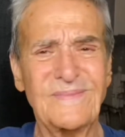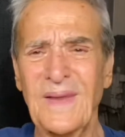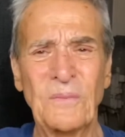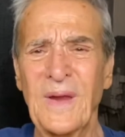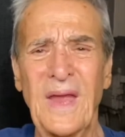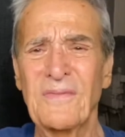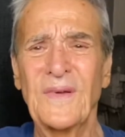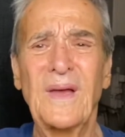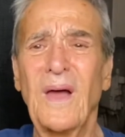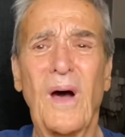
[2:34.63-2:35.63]
And we have
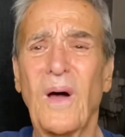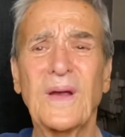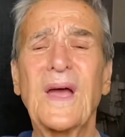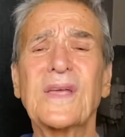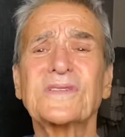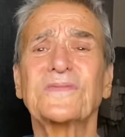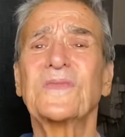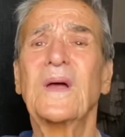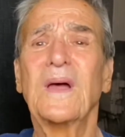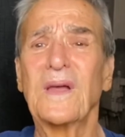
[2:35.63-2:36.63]
all kinds of
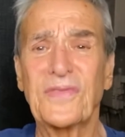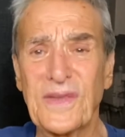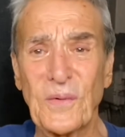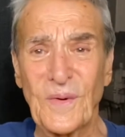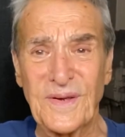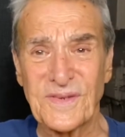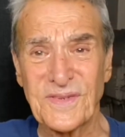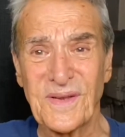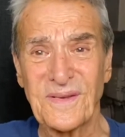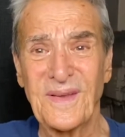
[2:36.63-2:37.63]

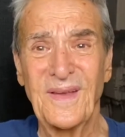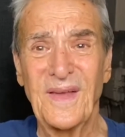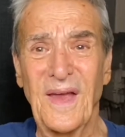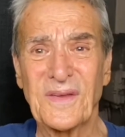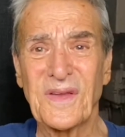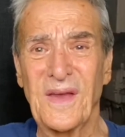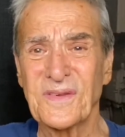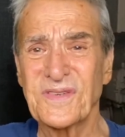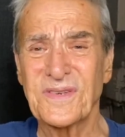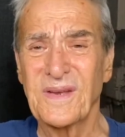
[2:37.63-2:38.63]
theories and, and,
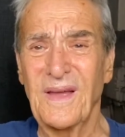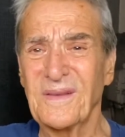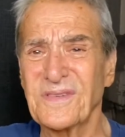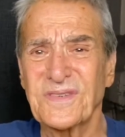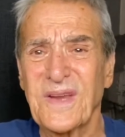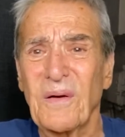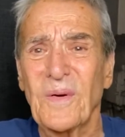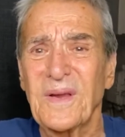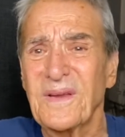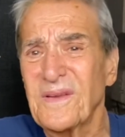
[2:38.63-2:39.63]
and, and
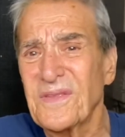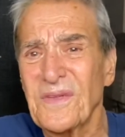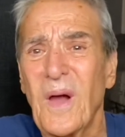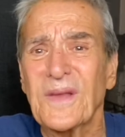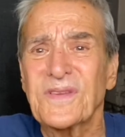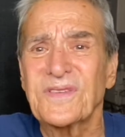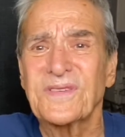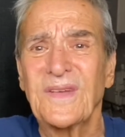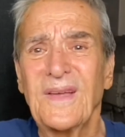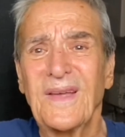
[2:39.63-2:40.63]
scary thoughts
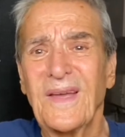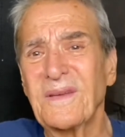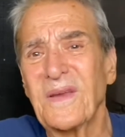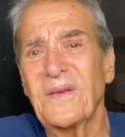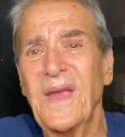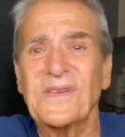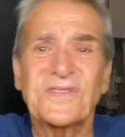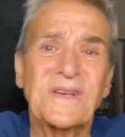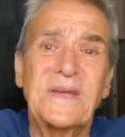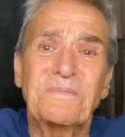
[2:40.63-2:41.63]
you can't
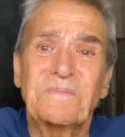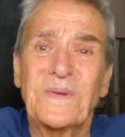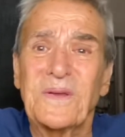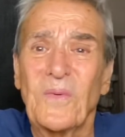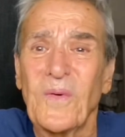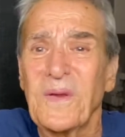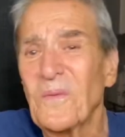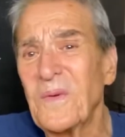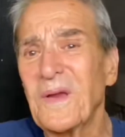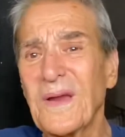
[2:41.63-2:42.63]
sleep. You,
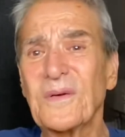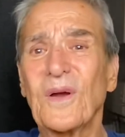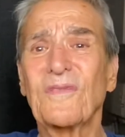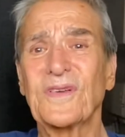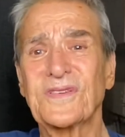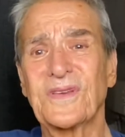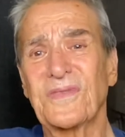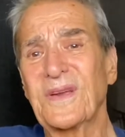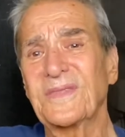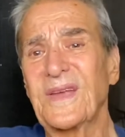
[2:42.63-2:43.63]
you, you get nervous. You
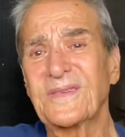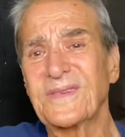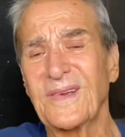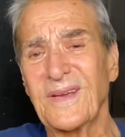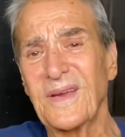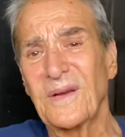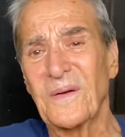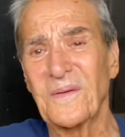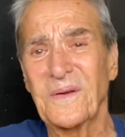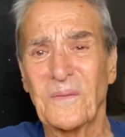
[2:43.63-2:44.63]
think that, uh, you
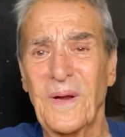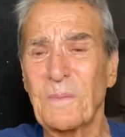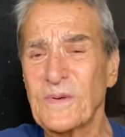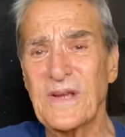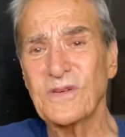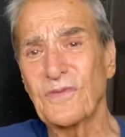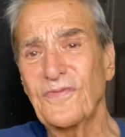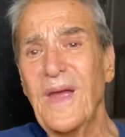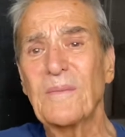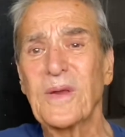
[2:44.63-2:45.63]
know, you want to protect your
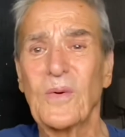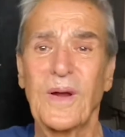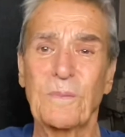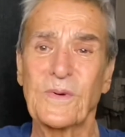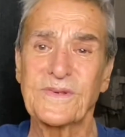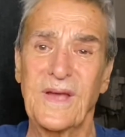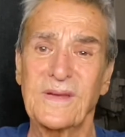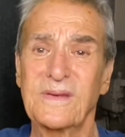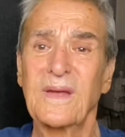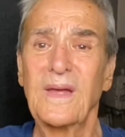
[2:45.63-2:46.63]
family. You want to
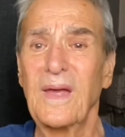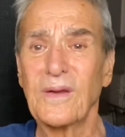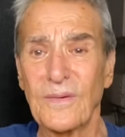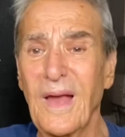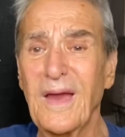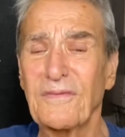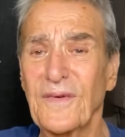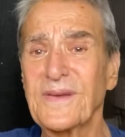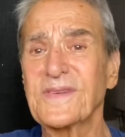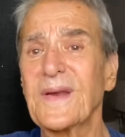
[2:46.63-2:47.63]
protect your life.
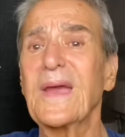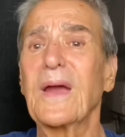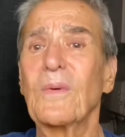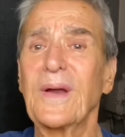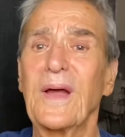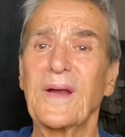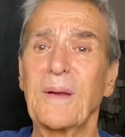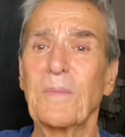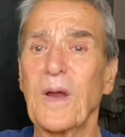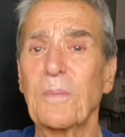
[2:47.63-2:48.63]
Like today, I went out and
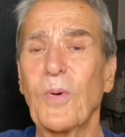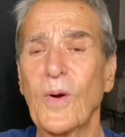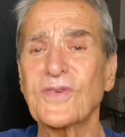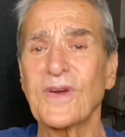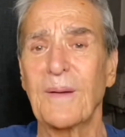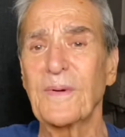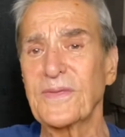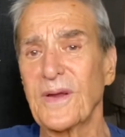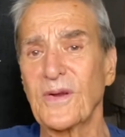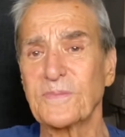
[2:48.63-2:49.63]
I bought a pork chop. I
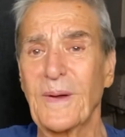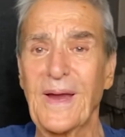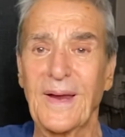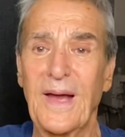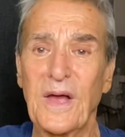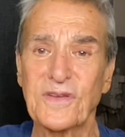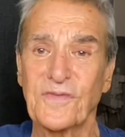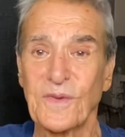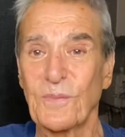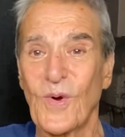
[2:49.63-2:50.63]
thought I was buying a house
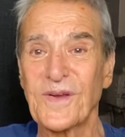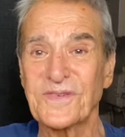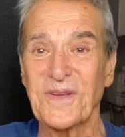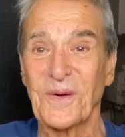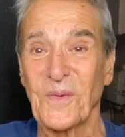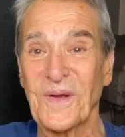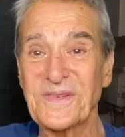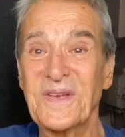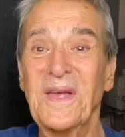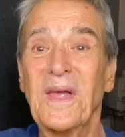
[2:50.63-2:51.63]
for the price that it
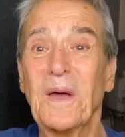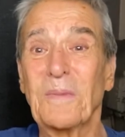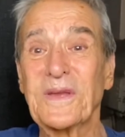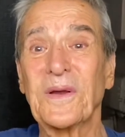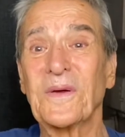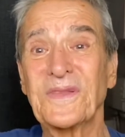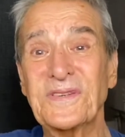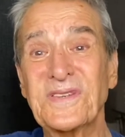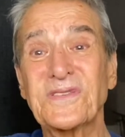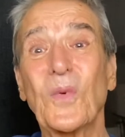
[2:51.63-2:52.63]
was. But, you know,
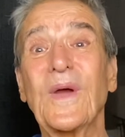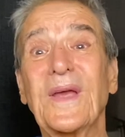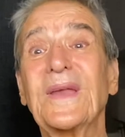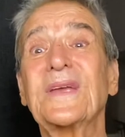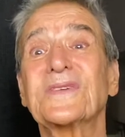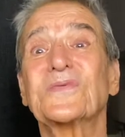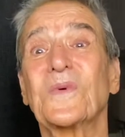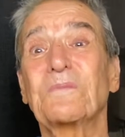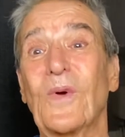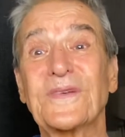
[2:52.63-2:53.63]
this is the way it is.
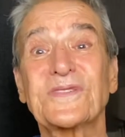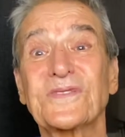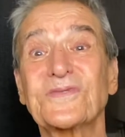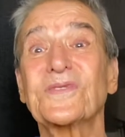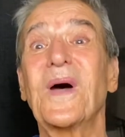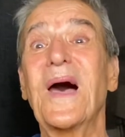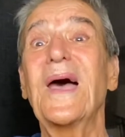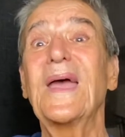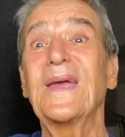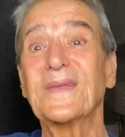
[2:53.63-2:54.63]
What prices are so
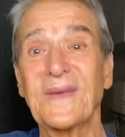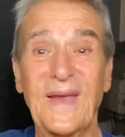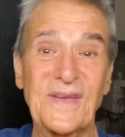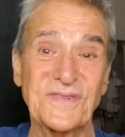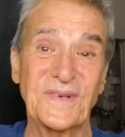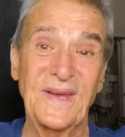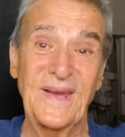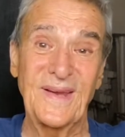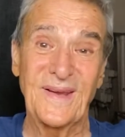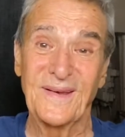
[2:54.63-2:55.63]
high and the
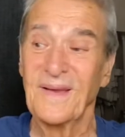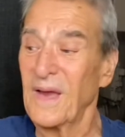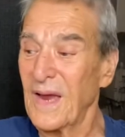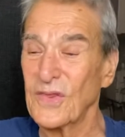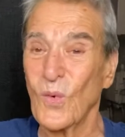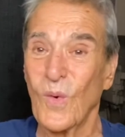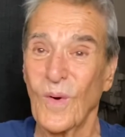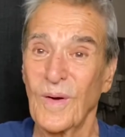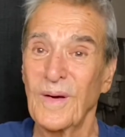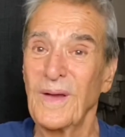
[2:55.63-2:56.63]
gasoline and, and the
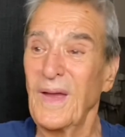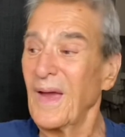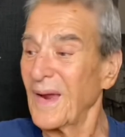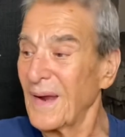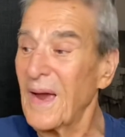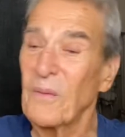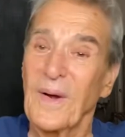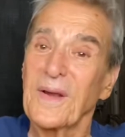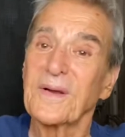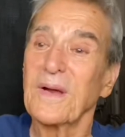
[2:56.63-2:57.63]
war. And I
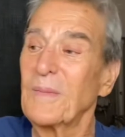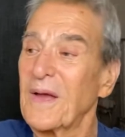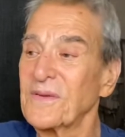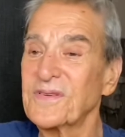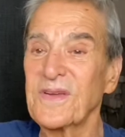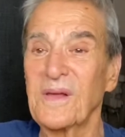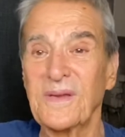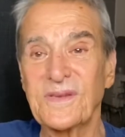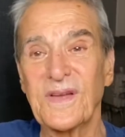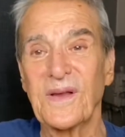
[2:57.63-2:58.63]
wanted to come out and, sell,
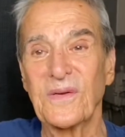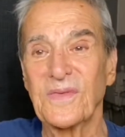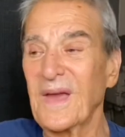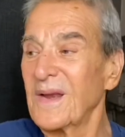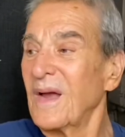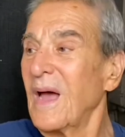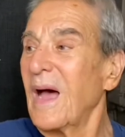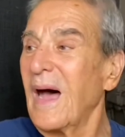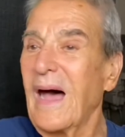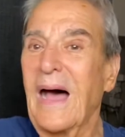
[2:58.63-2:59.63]
and tell you that
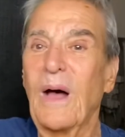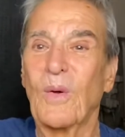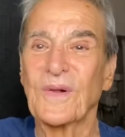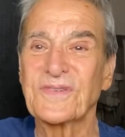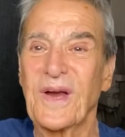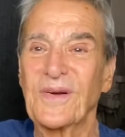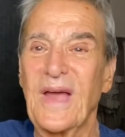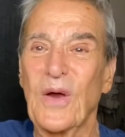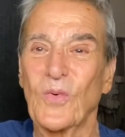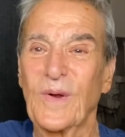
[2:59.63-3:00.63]
owls are
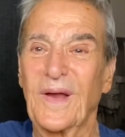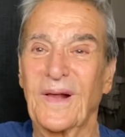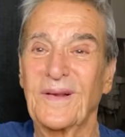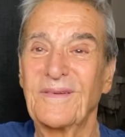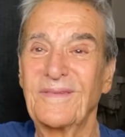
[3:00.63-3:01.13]
not real.